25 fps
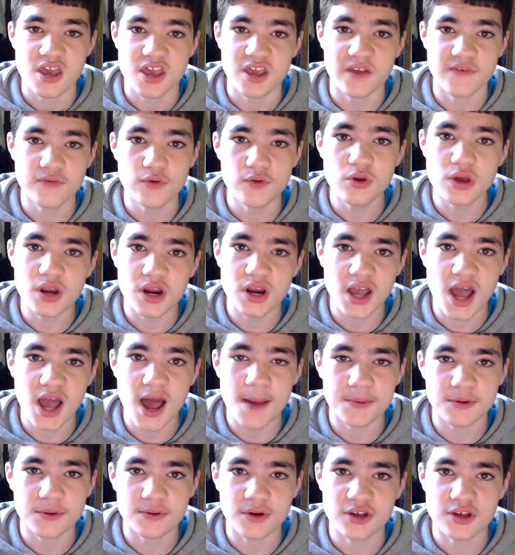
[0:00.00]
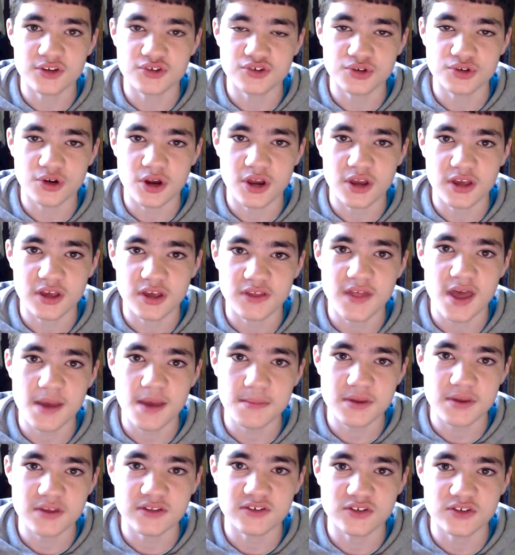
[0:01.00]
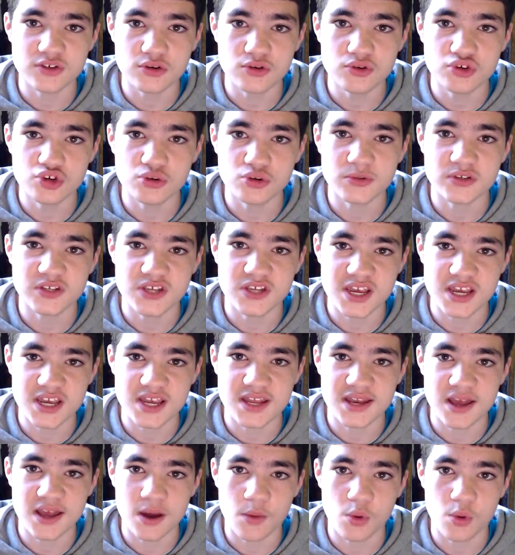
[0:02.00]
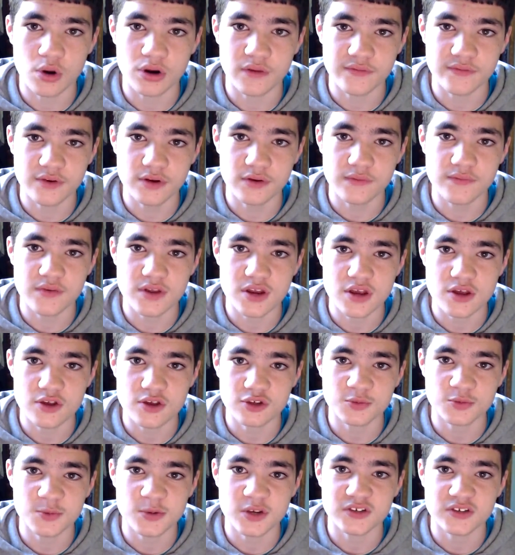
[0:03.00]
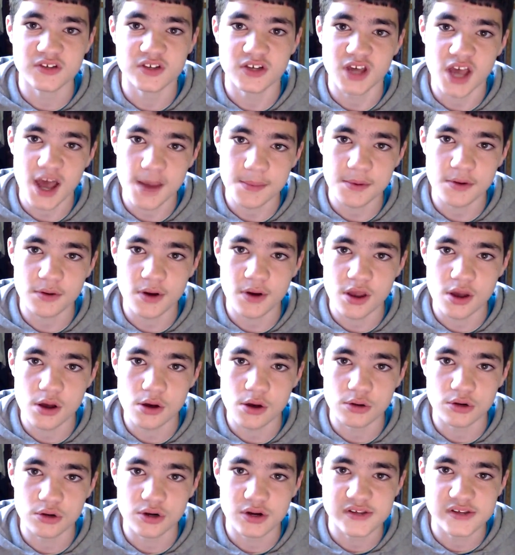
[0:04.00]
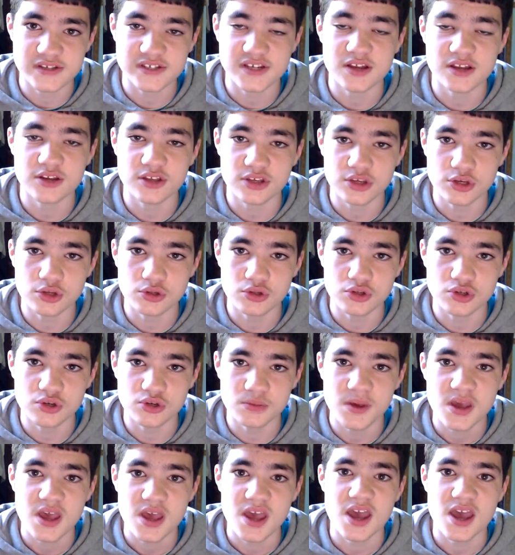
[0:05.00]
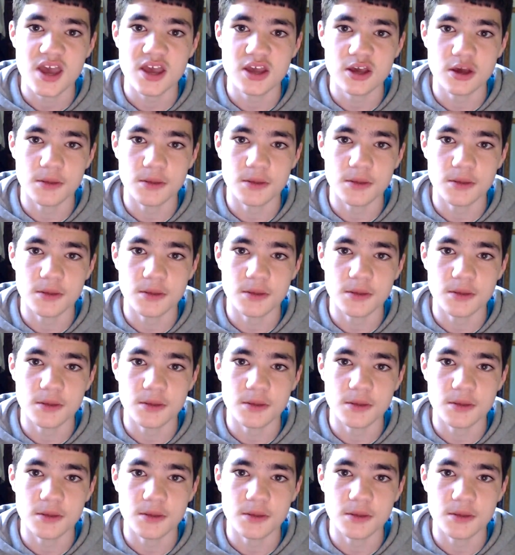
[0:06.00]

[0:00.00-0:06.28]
If you get a copyright strike, that means YouTube is taking down one of your videos because a copyright owner has sent YouTube a